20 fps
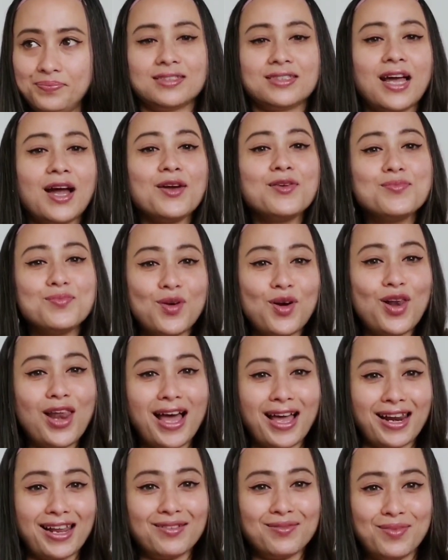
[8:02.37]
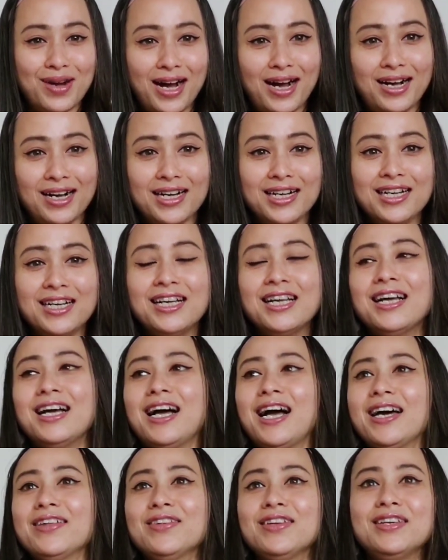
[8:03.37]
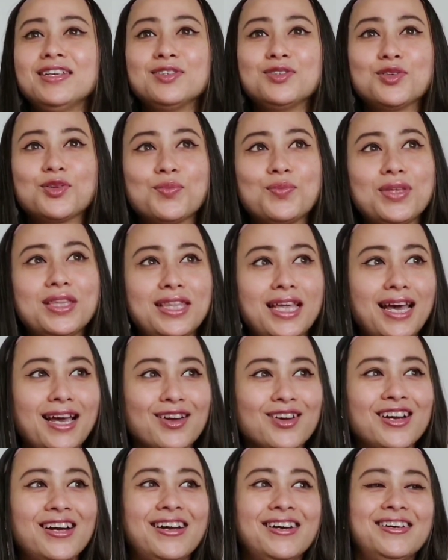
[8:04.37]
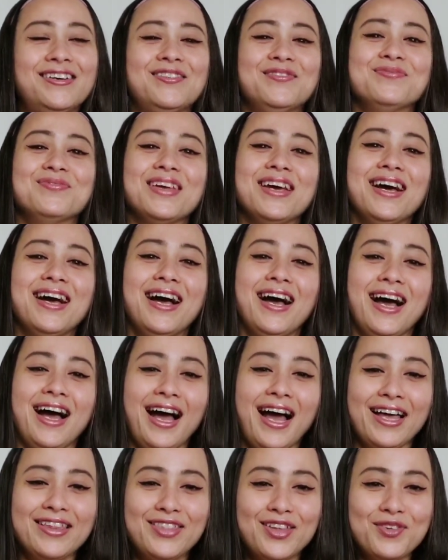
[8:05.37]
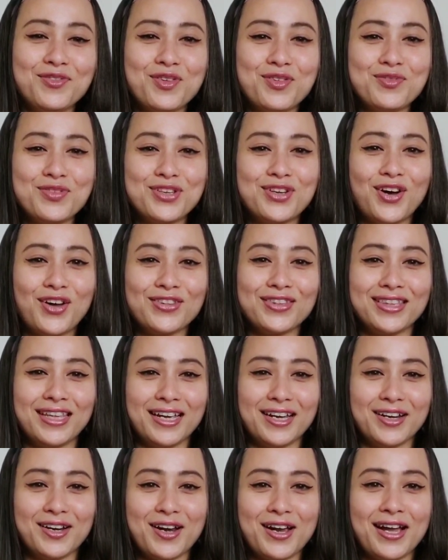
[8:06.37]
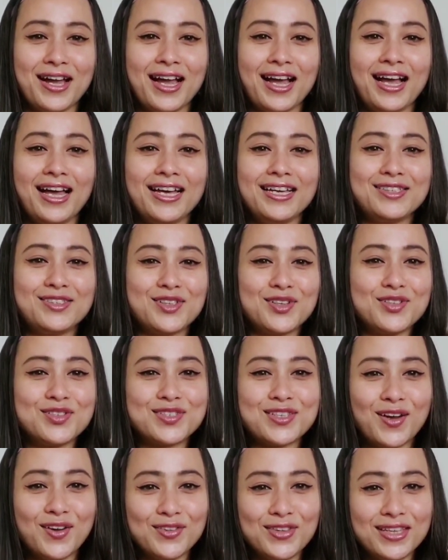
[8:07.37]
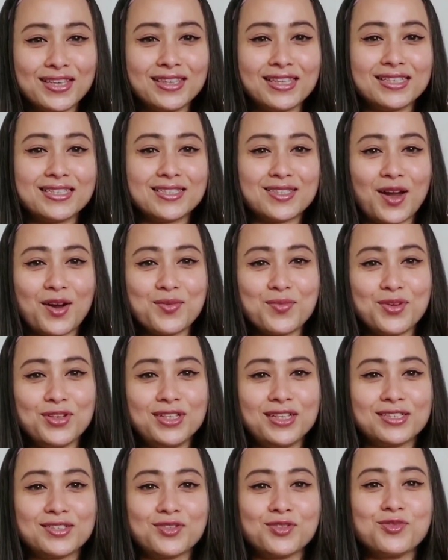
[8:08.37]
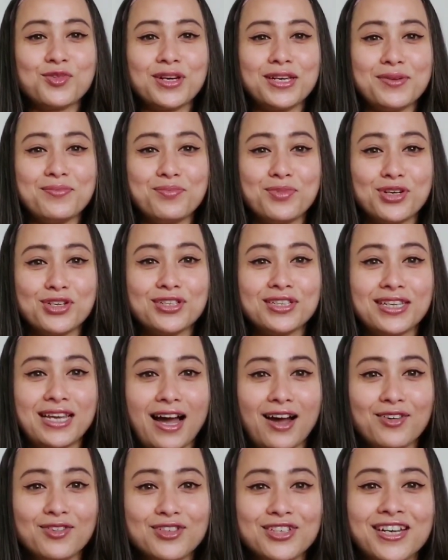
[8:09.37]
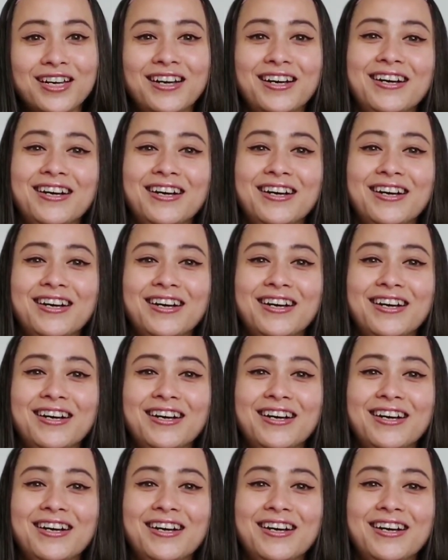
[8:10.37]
Star Mall Alabang. And then he took me there. And then when we got there, it turns out that the Star Mall is already burnt down.